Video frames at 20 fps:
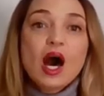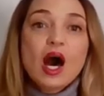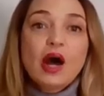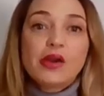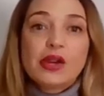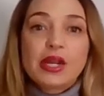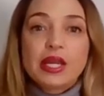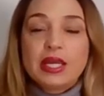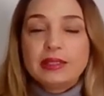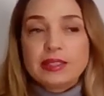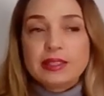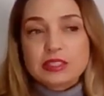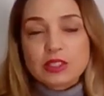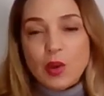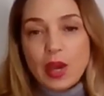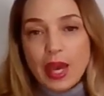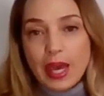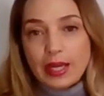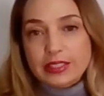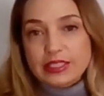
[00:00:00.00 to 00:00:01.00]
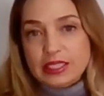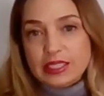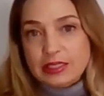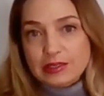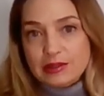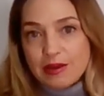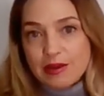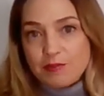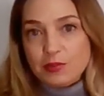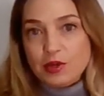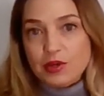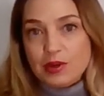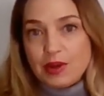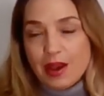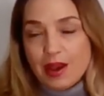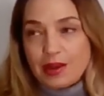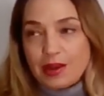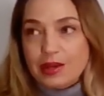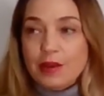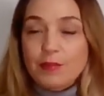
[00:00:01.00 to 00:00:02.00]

All right, and let's go ahead to number 9.